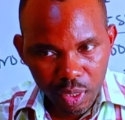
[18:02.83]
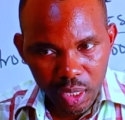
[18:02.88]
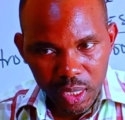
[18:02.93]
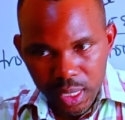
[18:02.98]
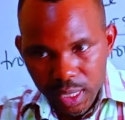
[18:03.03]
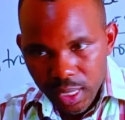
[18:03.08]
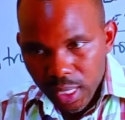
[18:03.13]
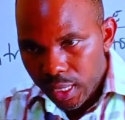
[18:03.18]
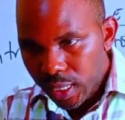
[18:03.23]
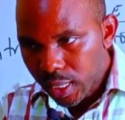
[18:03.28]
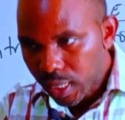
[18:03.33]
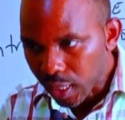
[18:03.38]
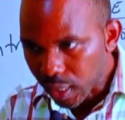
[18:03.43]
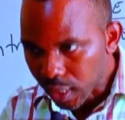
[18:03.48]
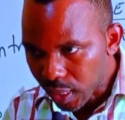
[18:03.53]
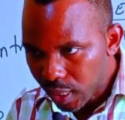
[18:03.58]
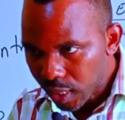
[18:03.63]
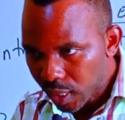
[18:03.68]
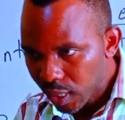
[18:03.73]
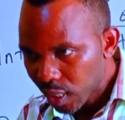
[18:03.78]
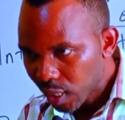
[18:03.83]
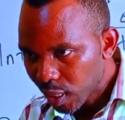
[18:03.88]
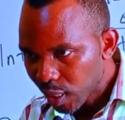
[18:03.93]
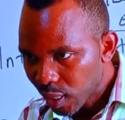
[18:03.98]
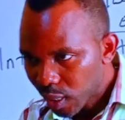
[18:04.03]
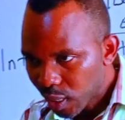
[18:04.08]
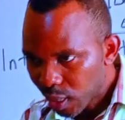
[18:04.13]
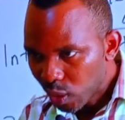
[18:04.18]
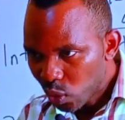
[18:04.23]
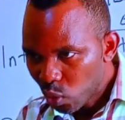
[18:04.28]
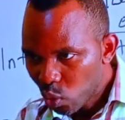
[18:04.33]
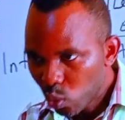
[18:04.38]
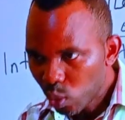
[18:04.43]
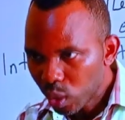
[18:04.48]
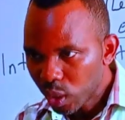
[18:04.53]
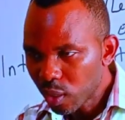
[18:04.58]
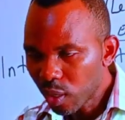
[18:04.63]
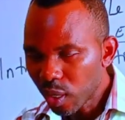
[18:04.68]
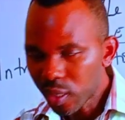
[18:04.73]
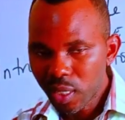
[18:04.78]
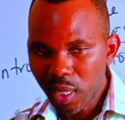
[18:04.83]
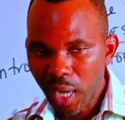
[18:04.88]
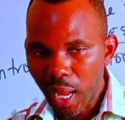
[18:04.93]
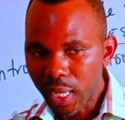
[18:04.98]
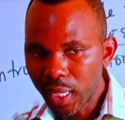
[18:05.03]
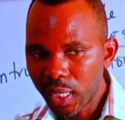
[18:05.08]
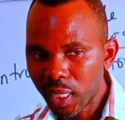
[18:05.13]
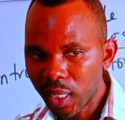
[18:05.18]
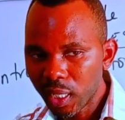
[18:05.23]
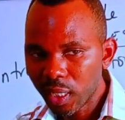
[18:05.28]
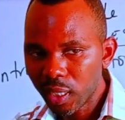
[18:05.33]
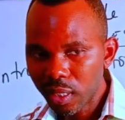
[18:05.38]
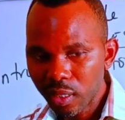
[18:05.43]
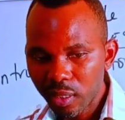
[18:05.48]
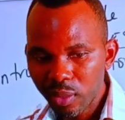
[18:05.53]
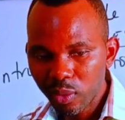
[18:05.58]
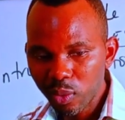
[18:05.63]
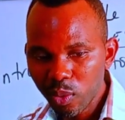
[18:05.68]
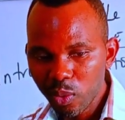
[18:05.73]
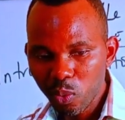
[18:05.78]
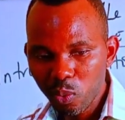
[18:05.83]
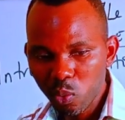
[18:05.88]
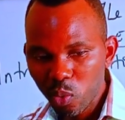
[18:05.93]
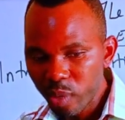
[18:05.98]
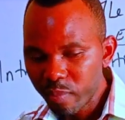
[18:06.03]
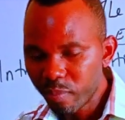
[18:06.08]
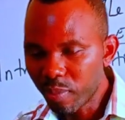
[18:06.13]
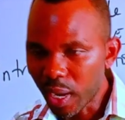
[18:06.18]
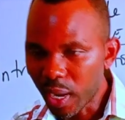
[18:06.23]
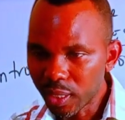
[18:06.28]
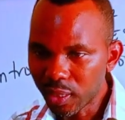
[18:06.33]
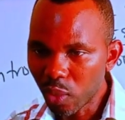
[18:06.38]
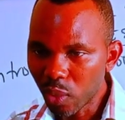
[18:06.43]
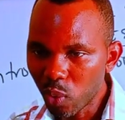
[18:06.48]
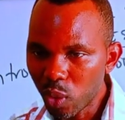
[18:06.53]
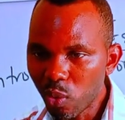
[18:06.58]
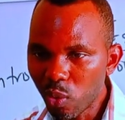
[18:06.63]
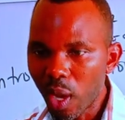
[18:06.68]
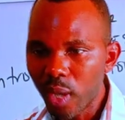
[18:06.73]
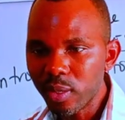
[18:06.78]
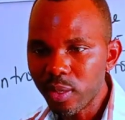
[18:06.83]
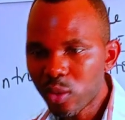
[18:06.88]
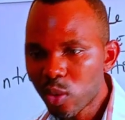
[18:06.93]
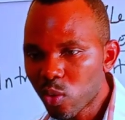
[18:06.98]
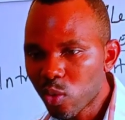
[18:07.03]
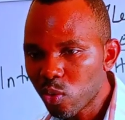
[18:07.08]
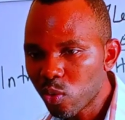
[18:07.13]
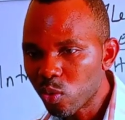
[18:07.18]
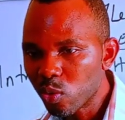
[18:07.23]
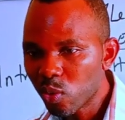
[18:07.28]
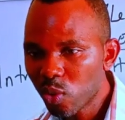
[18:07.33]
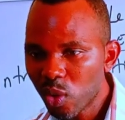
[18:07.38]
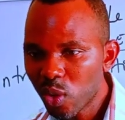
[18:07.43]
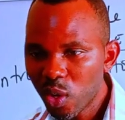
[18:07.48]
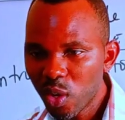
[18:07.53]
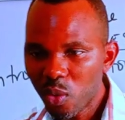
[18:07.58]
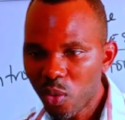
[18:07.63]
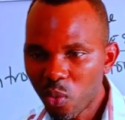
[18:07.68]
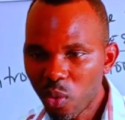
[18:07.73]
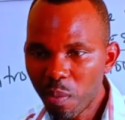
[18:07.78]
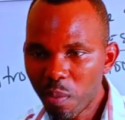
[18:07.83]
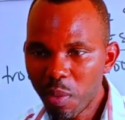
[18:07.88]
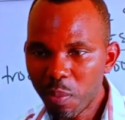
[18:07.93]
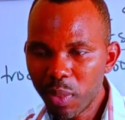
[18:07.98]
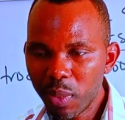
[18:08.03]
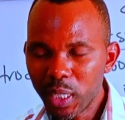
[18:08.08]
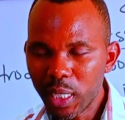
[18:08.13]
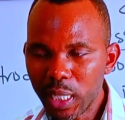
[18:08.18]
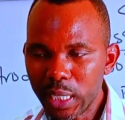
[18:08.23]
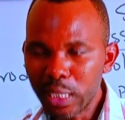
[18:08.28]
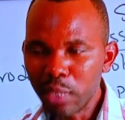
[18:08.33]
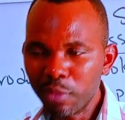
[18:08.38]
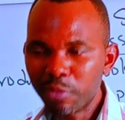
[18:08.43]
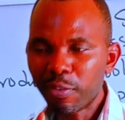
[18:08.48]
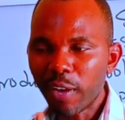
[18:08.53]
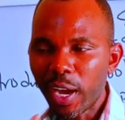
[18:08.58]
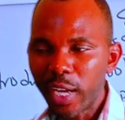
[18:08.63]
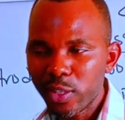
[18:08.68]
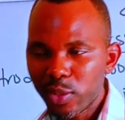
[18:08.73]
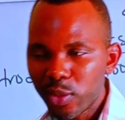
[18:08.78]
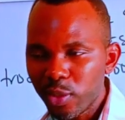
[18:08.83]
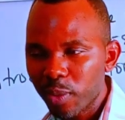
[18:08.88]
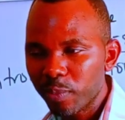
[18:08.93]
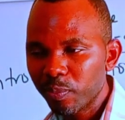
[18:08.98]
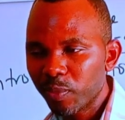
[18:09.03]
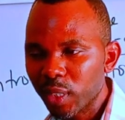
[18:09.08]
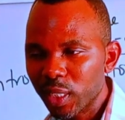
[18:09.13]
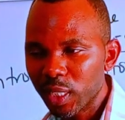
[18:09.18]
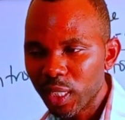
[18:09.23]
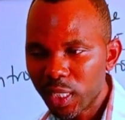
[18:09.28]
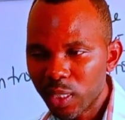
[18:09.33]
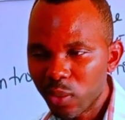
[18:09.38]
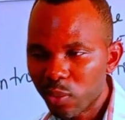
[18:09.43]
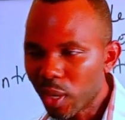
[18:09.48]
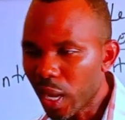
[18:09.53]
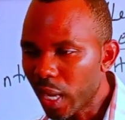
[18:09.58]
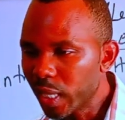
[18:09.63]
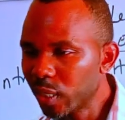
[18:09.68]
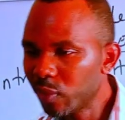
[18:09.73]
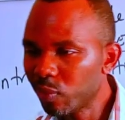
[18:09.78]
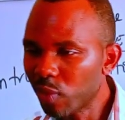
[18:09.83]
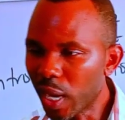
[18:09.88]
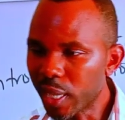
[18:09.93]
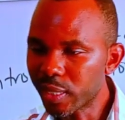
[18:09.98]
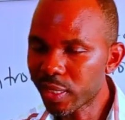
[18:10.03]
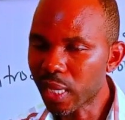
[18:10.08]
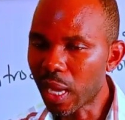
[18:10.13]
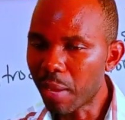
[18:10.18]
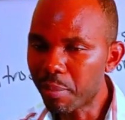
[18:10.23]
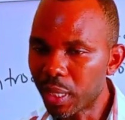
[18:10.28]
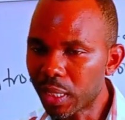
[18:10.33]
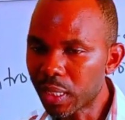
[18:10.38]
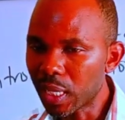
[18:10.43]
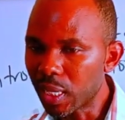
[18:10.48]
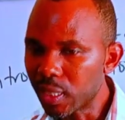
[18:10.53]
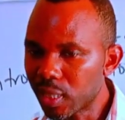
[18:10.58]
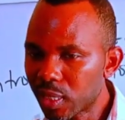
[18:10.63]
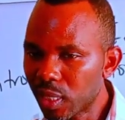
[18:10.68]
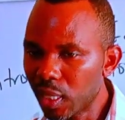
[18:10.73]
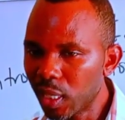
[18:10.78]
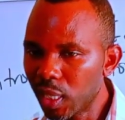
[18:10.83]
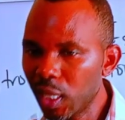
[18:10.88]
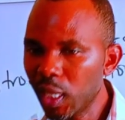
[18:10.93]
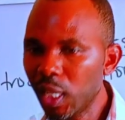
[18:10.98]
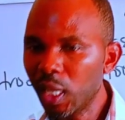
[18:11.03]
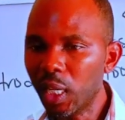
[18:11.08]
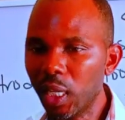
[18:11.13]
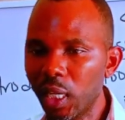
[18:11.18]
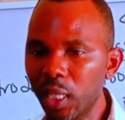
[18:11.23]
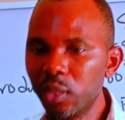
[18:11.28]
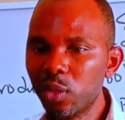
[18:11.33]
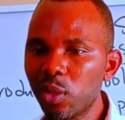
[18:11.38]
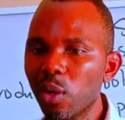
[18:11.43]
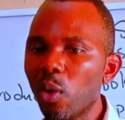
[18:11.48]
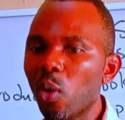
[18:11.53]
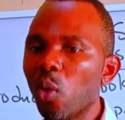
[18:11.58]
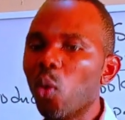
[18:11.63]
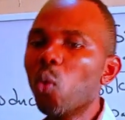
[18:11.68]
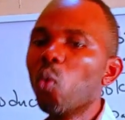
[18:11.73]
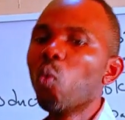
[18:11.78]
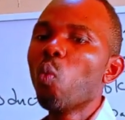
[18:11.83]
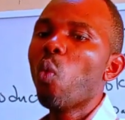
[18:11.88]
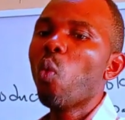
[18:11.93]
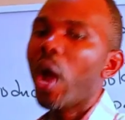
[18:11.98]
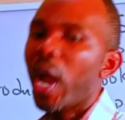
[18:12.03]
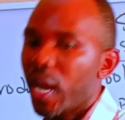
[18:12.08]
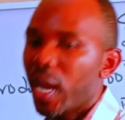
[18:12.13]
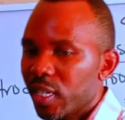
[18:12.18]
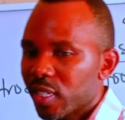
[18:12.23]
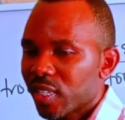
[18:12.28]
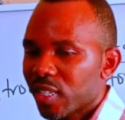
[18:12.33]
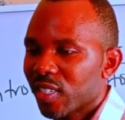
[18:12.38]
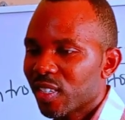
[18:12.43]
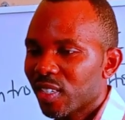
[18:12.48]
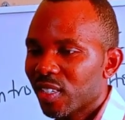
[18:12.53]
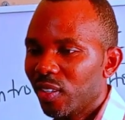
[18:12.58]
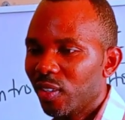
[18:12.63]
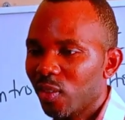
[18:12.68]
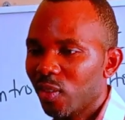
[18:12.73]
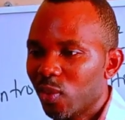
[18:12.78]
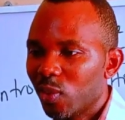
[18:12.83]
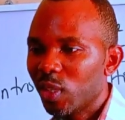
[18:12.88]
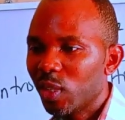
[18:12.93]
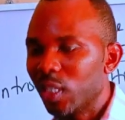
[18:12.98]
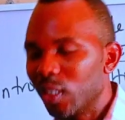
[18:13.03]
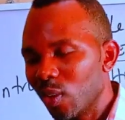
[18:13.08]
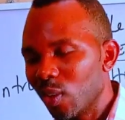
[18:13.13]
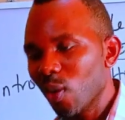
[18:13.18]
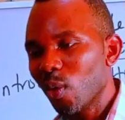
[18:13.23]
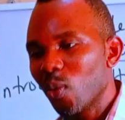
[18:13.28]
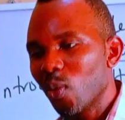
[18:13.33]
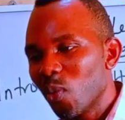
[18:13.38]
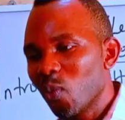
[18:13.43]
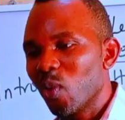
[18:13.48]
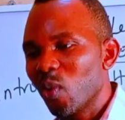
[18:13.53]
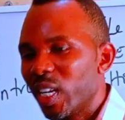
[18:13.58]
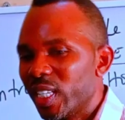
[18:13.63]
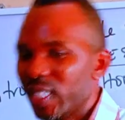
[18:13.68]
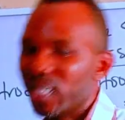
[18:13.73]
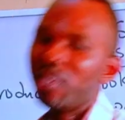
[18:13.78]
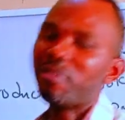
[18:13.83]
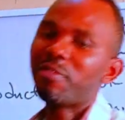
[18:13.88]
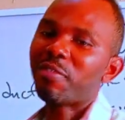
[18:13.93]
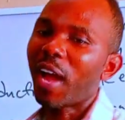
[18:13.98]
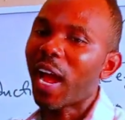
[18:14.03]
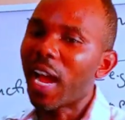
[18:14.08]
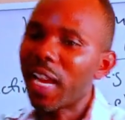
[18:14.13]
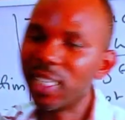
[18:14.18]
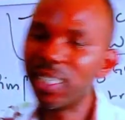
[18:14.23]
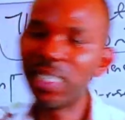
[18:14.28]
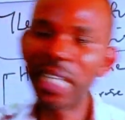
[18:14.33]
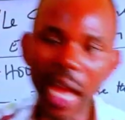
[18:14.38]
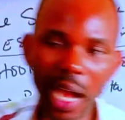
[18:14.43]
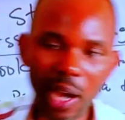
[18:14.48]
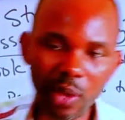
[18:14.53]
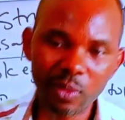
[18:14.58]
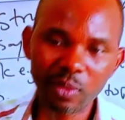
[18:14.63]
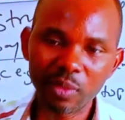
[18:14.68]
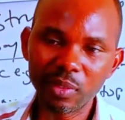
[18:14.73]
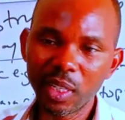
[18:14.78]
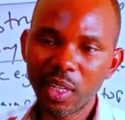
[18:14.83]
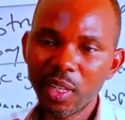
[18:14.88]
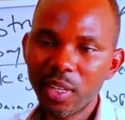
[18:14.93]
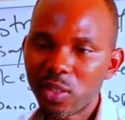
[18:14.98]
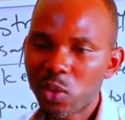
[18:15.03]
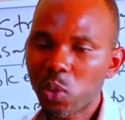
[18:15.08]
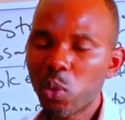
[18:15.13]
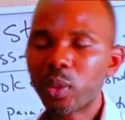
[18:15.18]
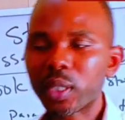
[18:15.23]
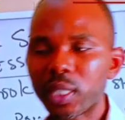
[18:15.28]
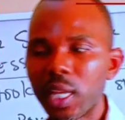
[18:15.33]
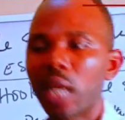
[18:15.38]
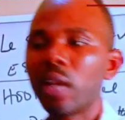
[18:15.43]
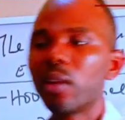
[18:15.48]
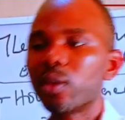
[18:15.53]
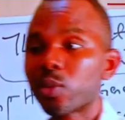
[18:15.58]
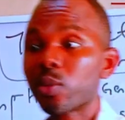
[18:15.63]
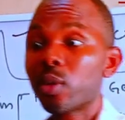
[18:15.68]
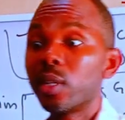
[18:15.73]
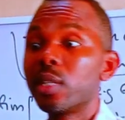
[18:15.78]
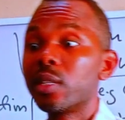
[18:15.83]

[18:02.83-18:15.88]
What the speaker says: restate it. You just like, way back then when you are in school, when maybe they define something, then they will now give you an assignment and say, in your own words, define now. So tell us